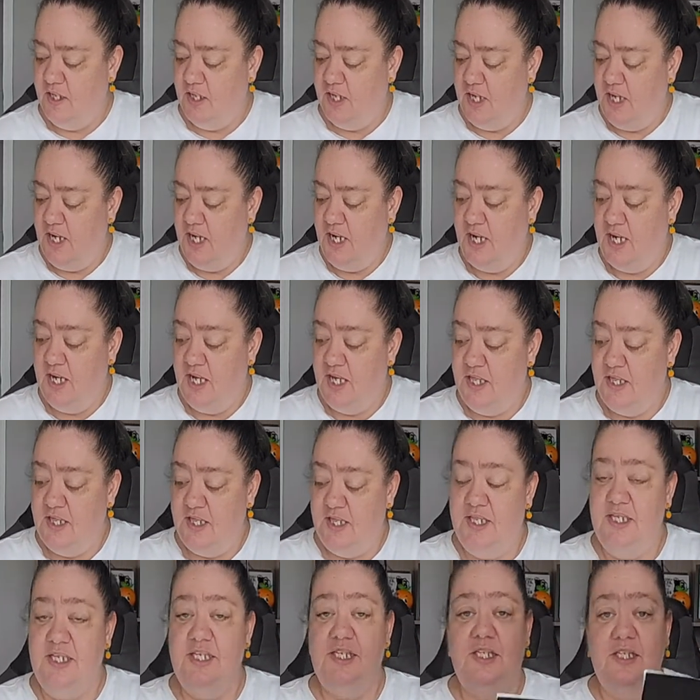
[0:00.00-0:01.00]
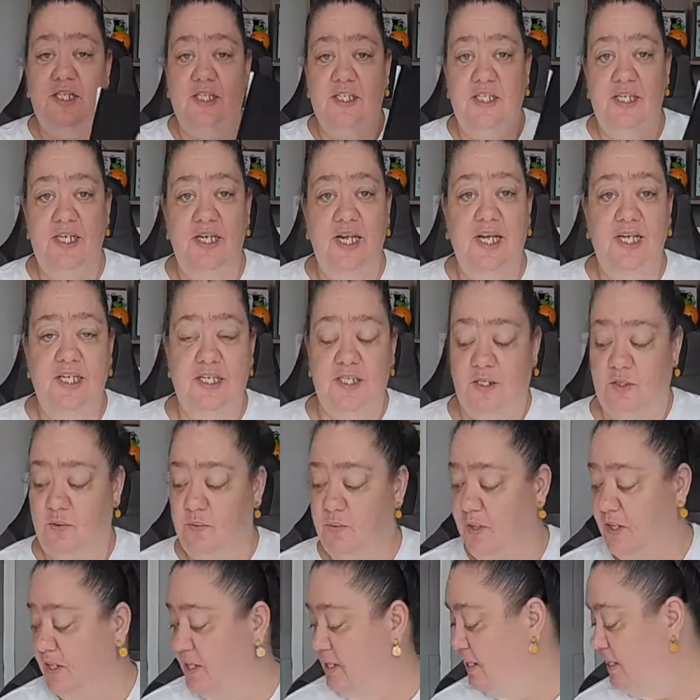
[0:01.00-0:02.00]
And this next
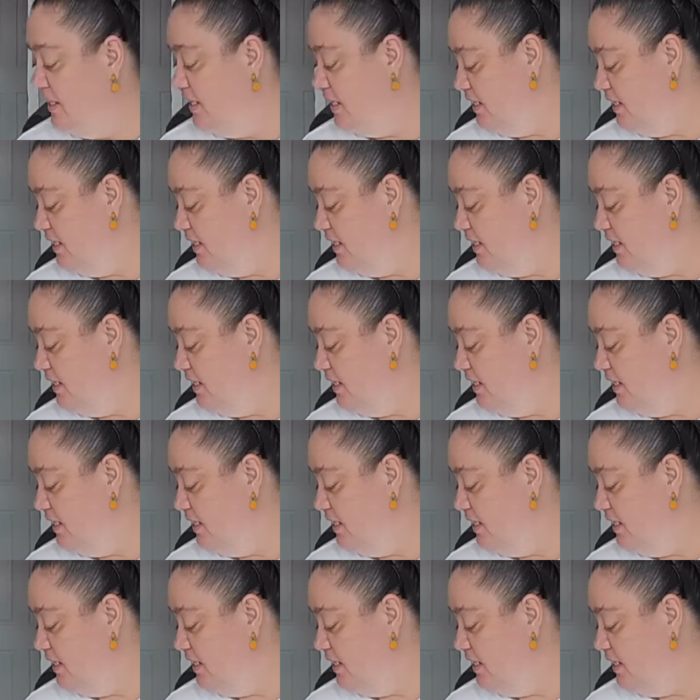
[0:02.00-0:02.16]
one,